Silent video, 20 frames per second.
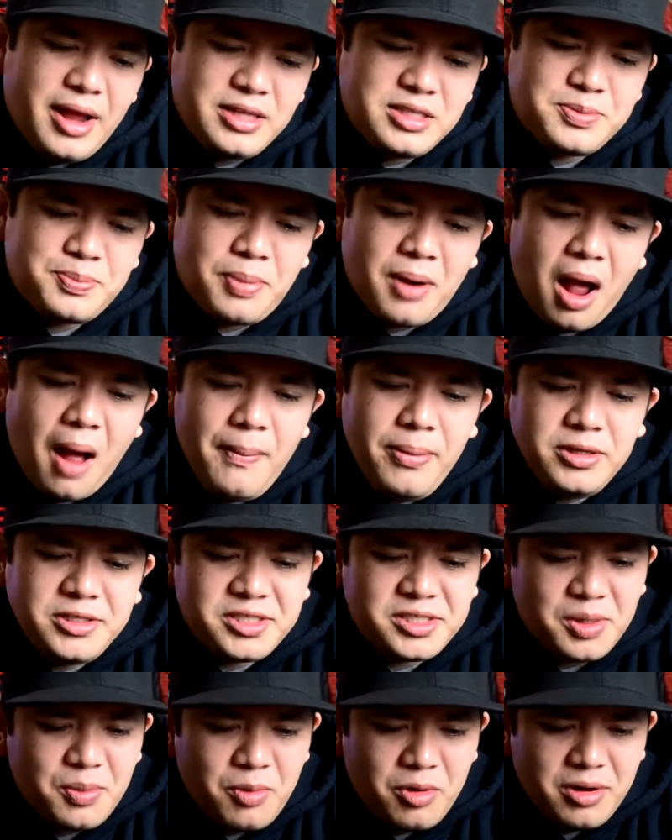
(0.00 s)
It's probably
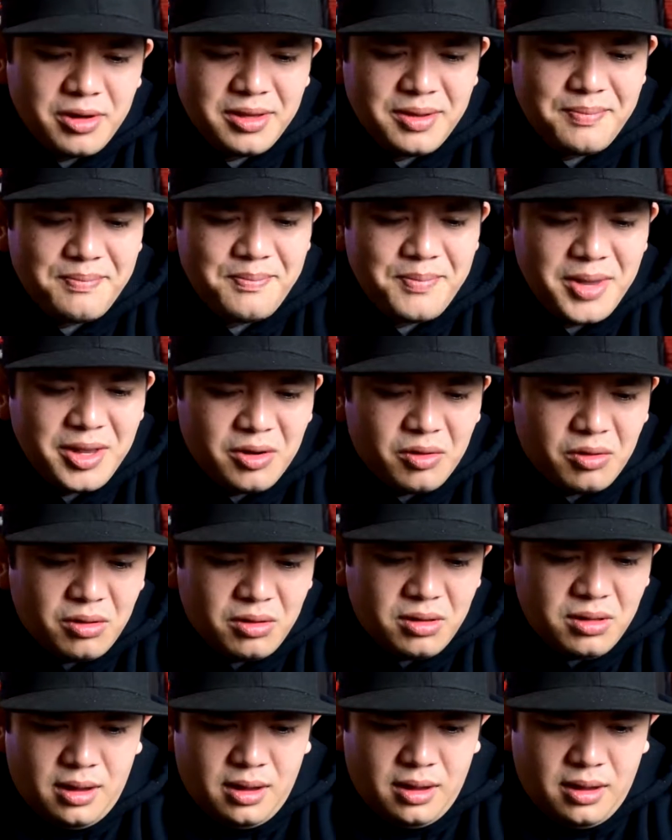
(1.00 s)
somewhere in the middle.